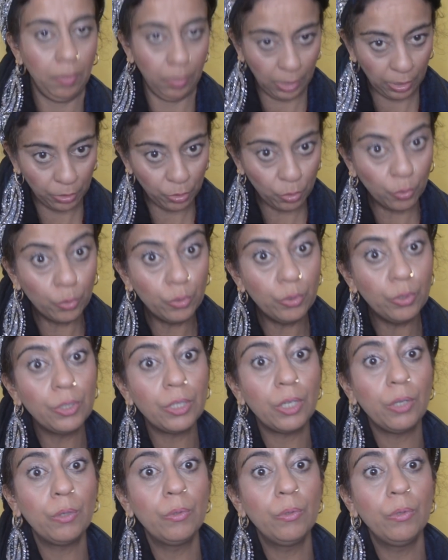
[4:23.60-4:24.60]
then your good
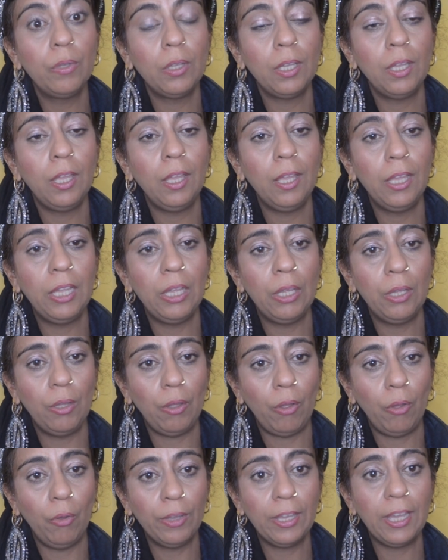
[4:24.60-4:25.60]
old
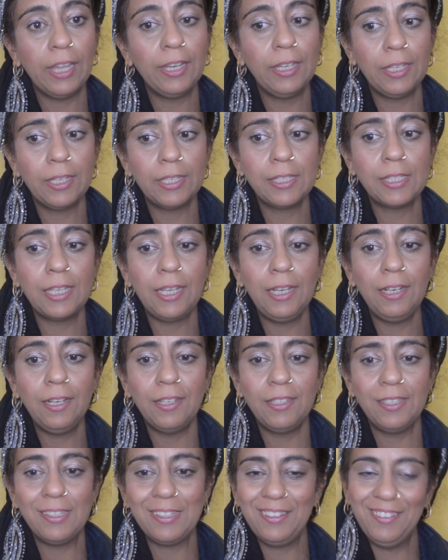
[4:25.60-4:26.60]
organic
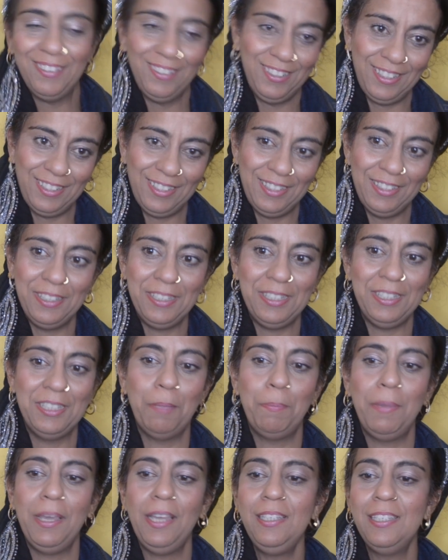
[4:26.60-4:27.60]
saline solution, and this is the
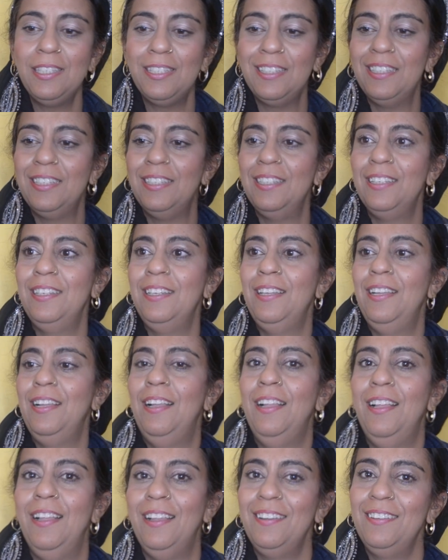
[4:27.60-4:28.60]
best.
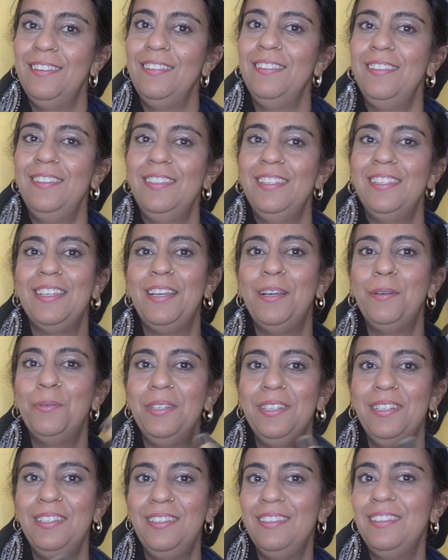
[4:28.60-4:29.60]
This is our
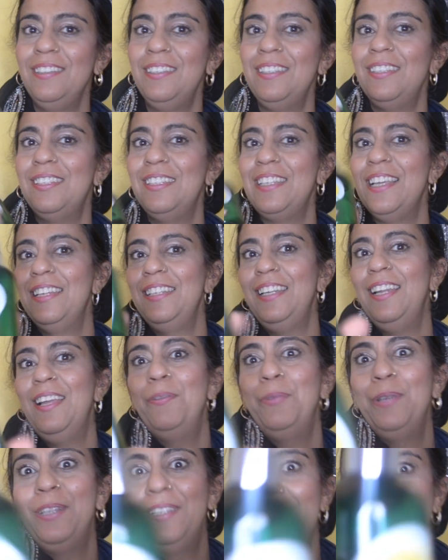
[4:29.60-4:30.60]
one. This is
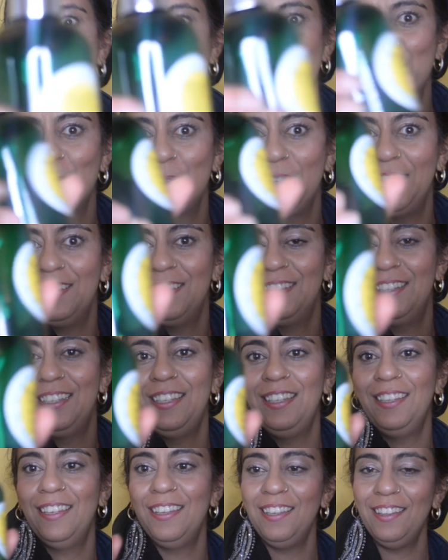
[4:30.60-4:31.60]
Dandelion Wellness, this one.
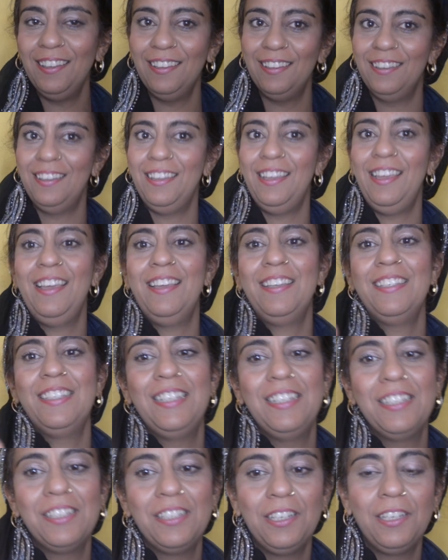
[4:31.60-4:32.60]
Yeah,
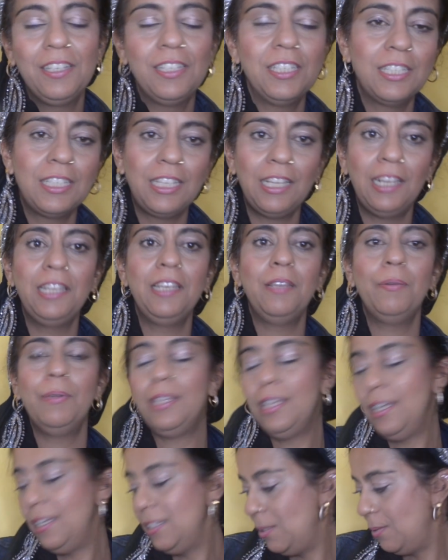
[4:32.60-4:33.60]
excellent. So you can just clean it with
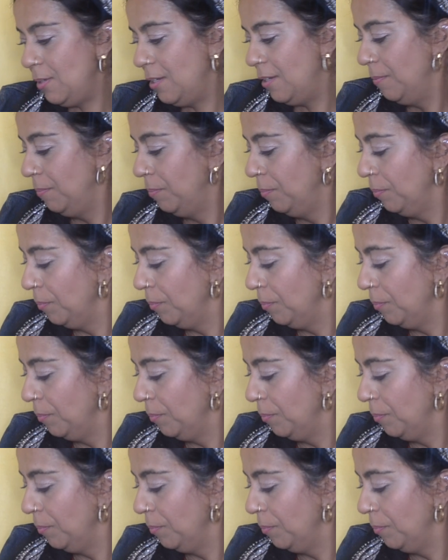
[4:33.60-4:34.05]
that as well.